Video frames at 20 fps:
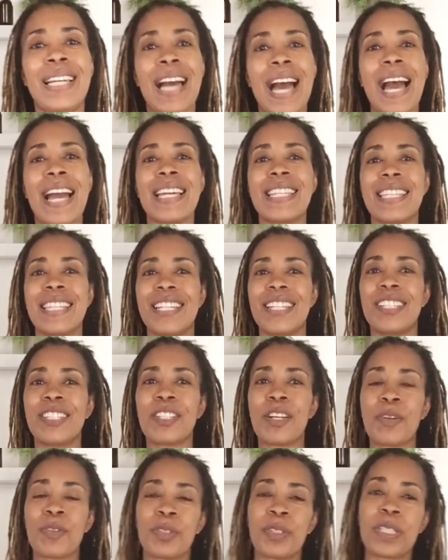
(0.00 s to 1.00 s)
Hi there,
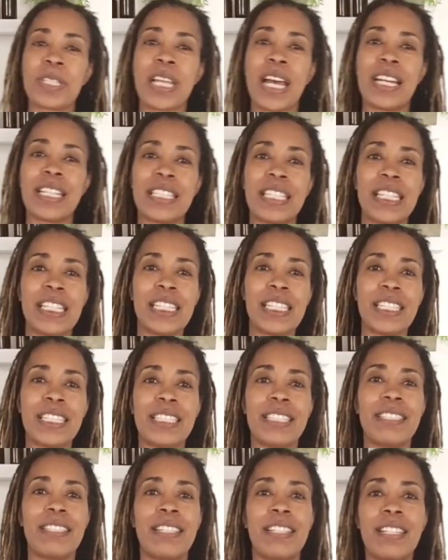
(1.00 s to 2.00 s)
Coach Latanya
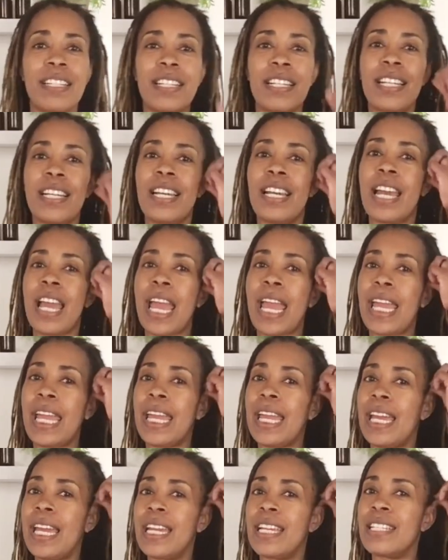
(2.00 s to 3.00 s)
here,
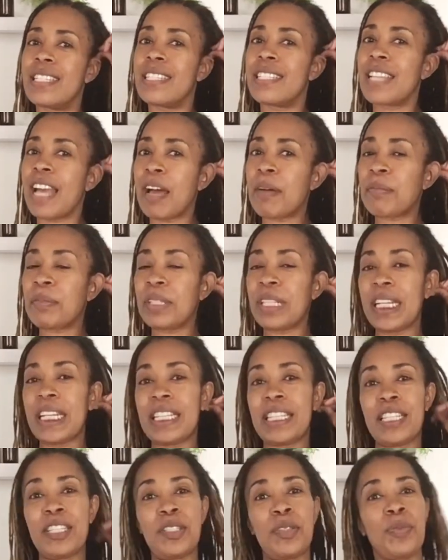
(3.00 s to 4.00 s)
and I'm
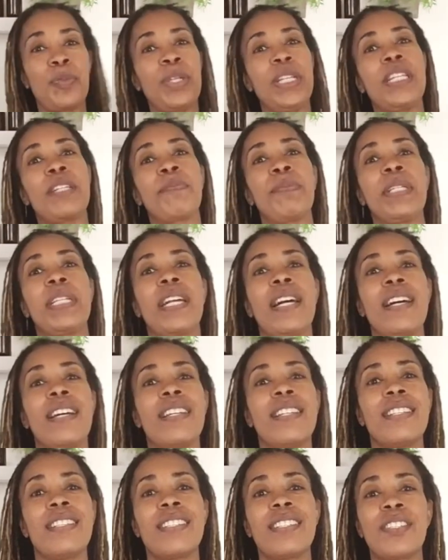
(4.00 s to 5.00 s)
late this week
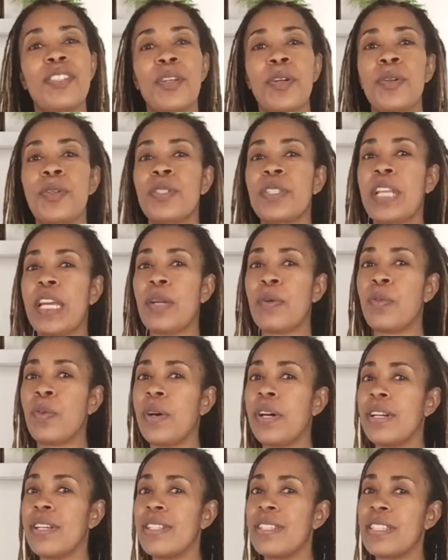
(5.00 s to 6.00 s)
because Thursday
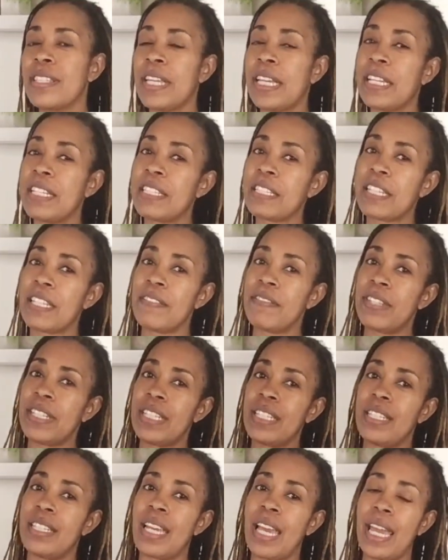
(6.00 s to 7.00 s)
was
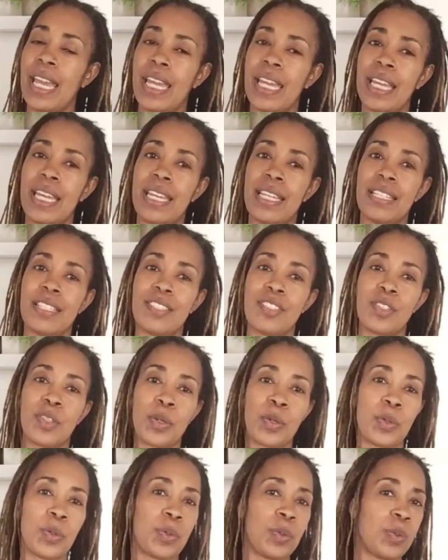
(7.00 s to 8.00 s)
Thanksgiving, and
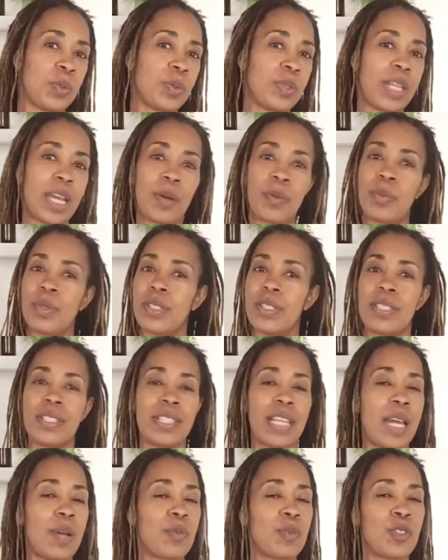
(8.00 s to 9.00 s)
so I was
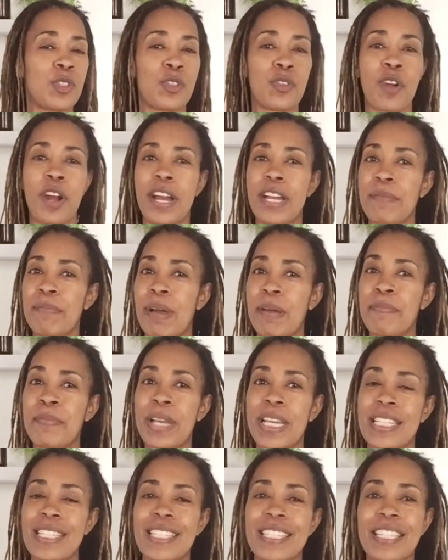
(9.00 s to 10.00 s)
trying my
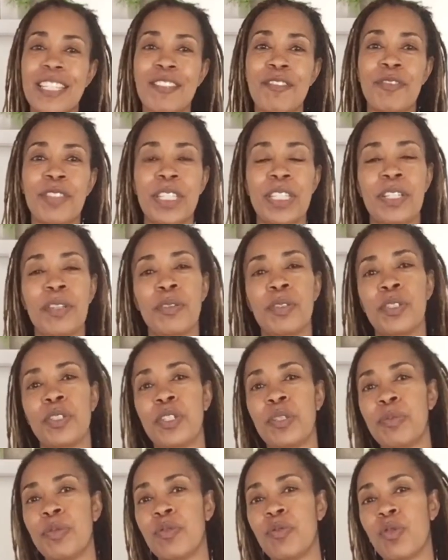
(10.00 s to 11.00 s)
best to get a video to
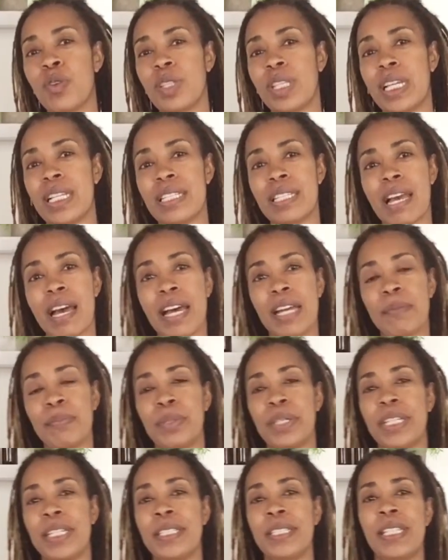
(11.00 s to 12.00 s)
you before that time,
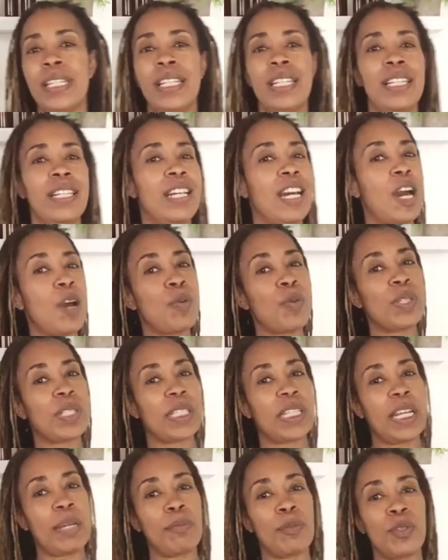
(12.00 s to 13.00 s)
but I
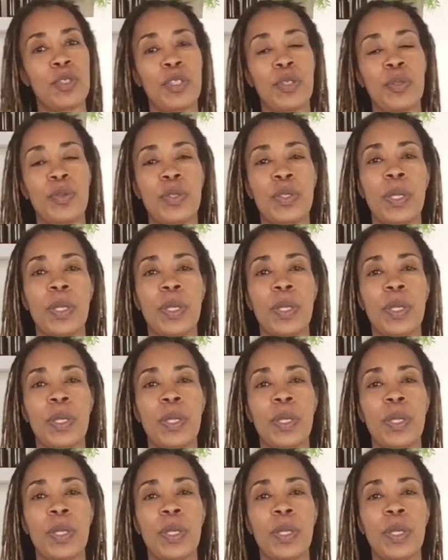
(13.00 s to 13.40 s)
wasn't able to.